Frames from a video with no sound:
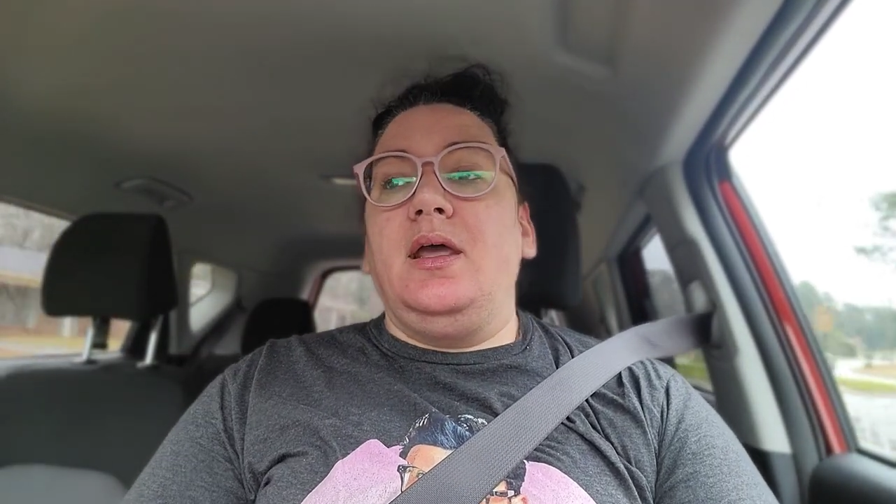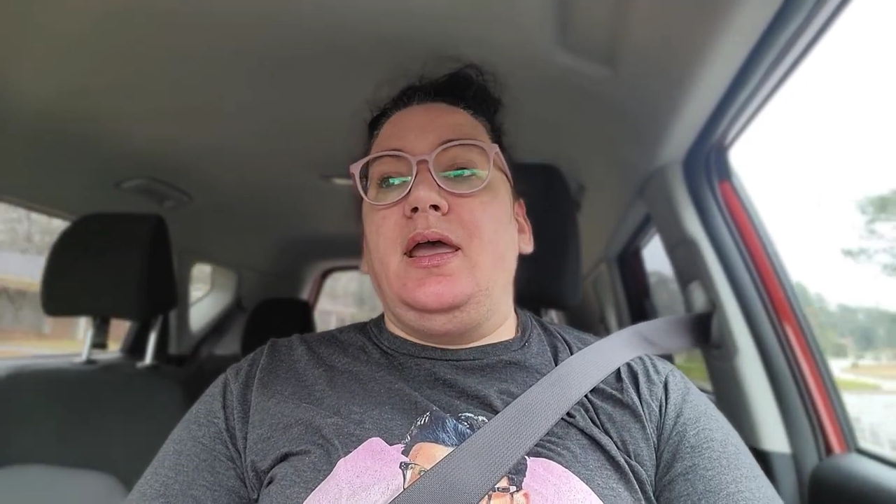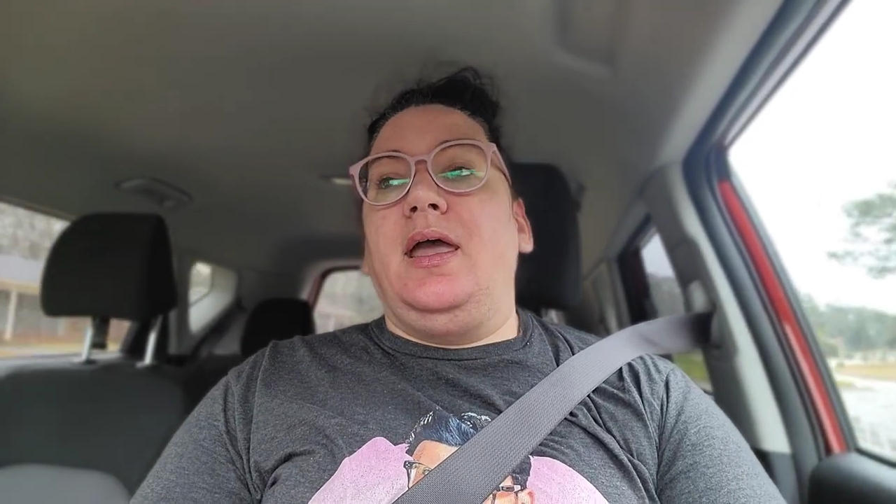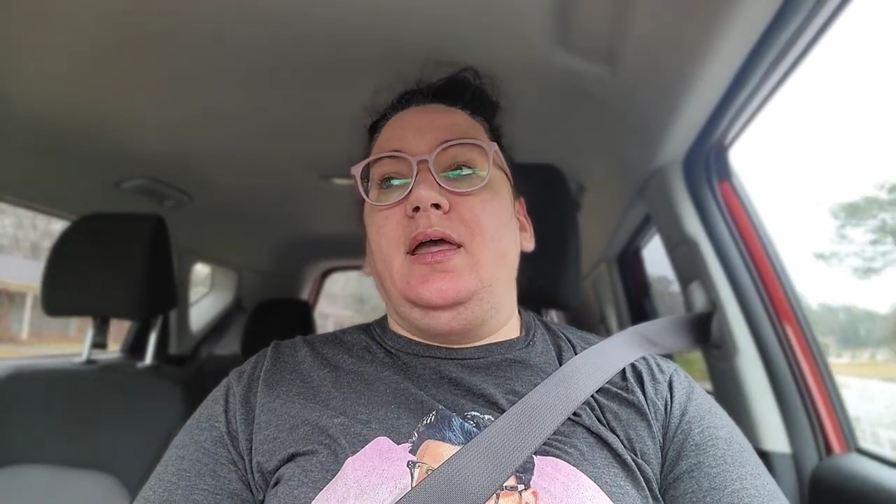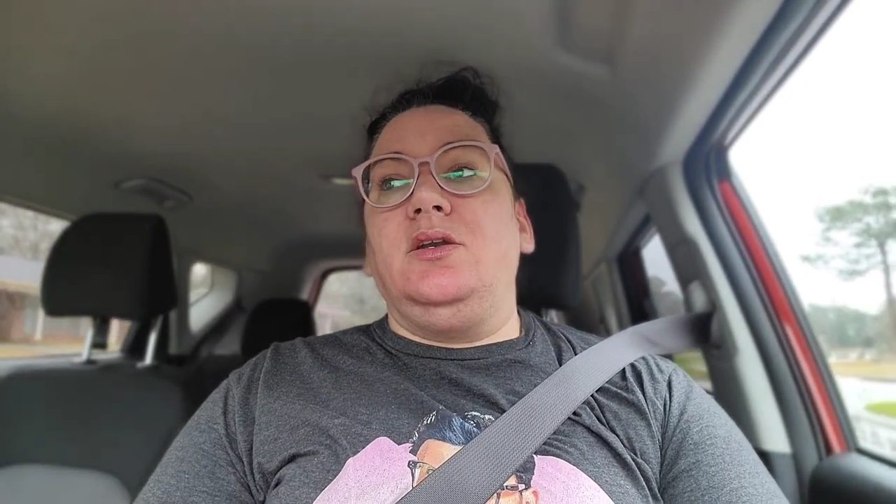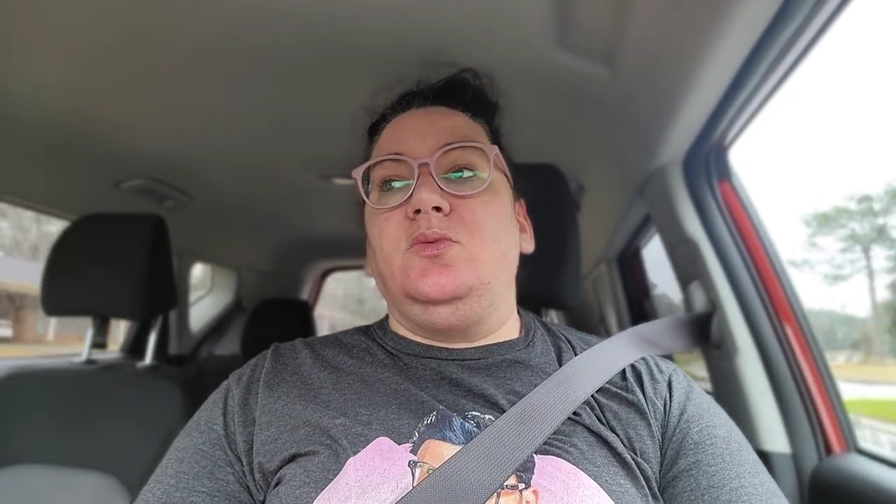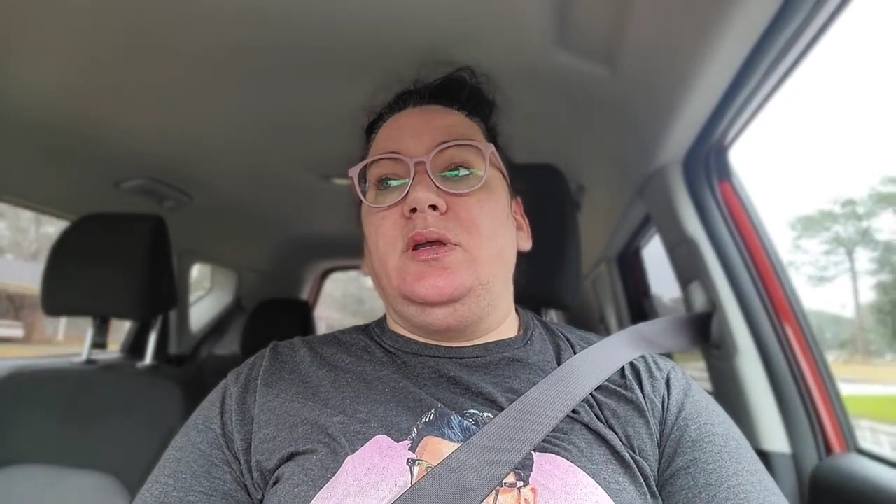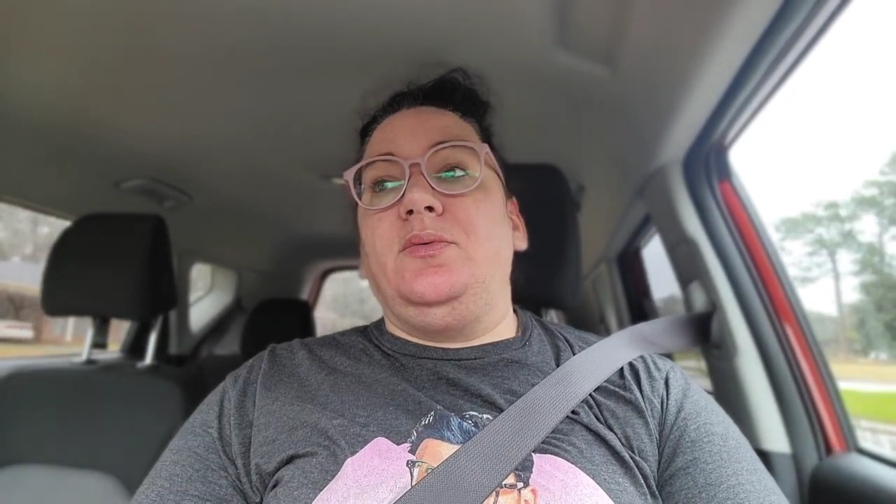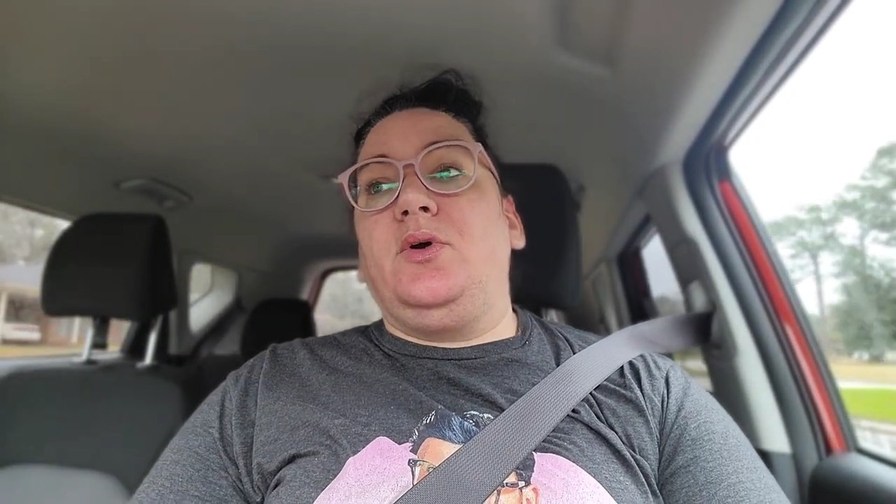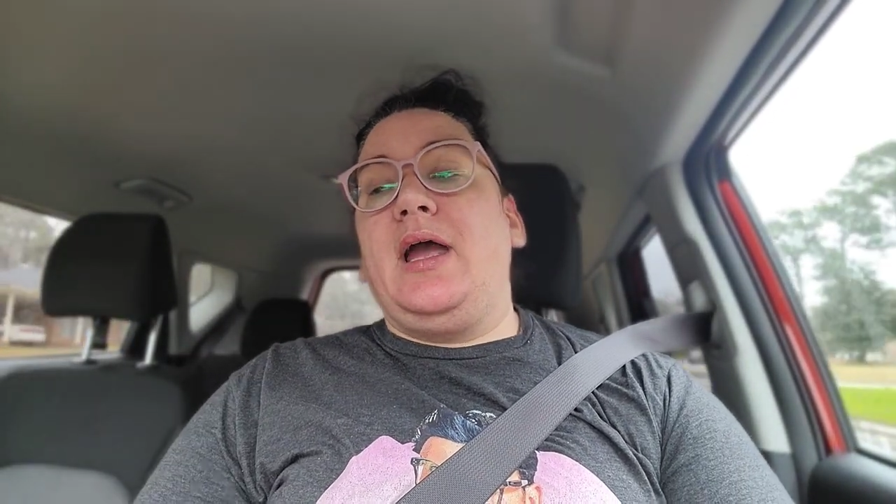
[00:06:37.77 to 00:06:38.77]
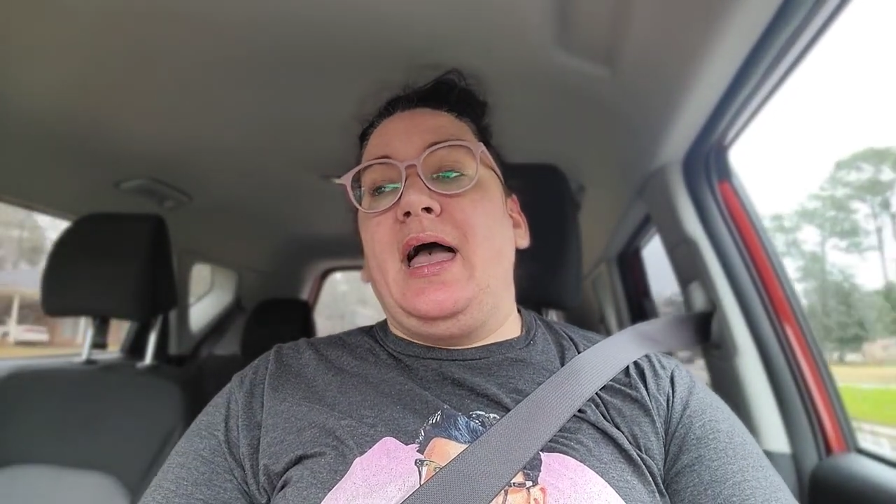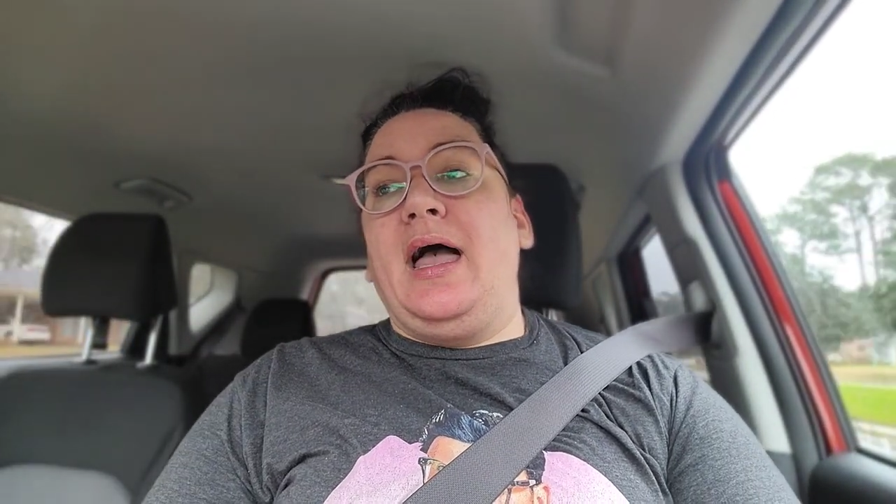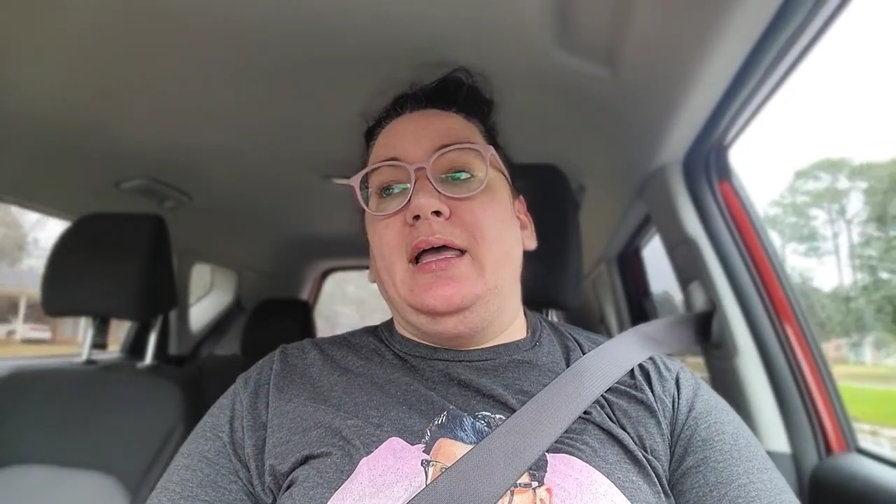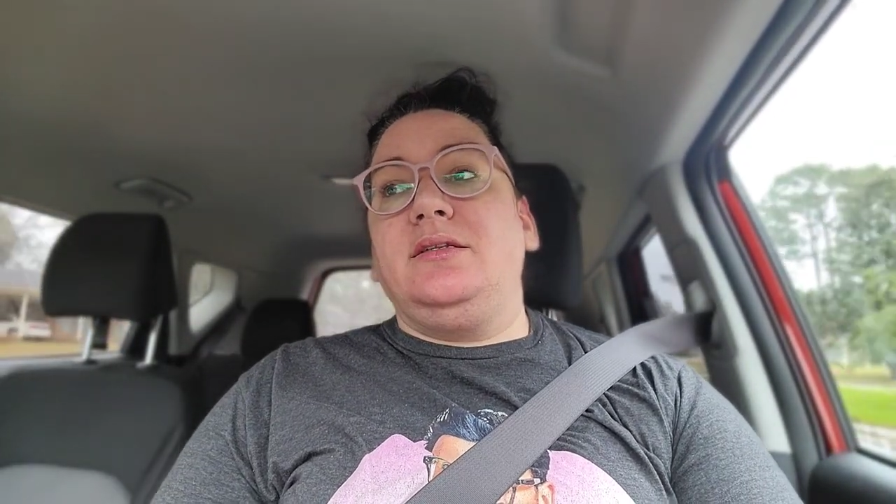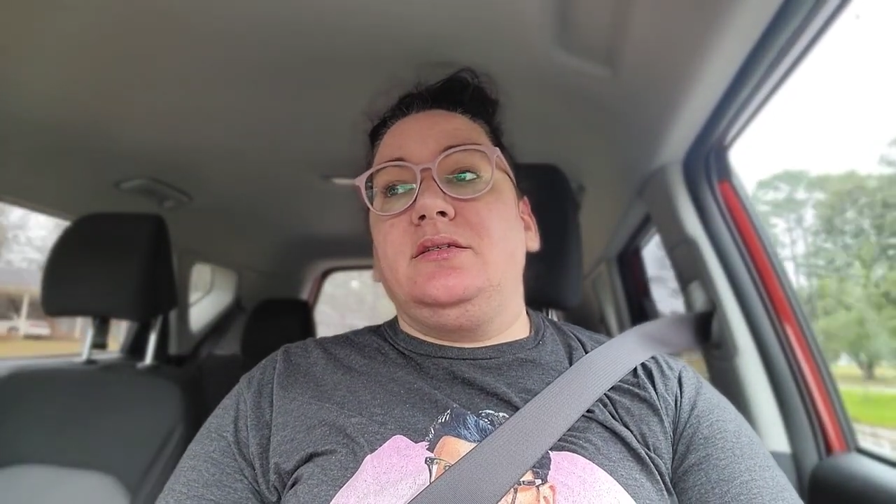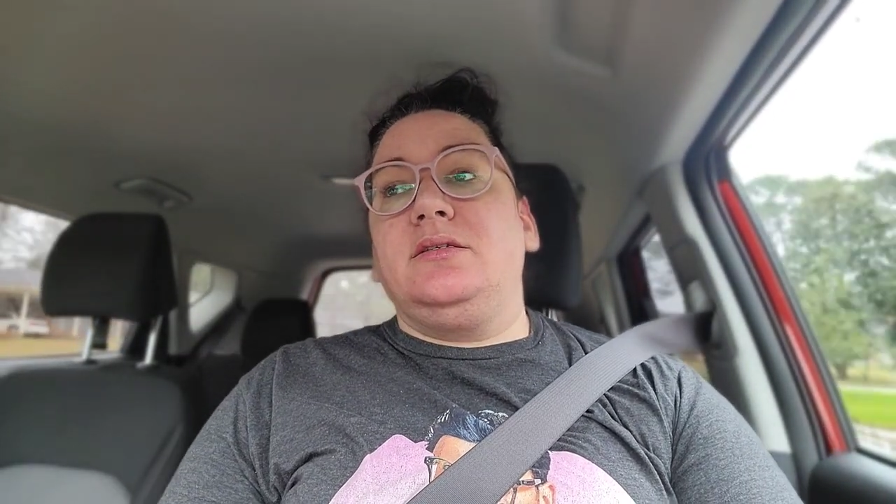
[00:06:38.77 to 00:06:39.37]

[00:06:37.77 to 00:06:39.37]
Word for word: and we were at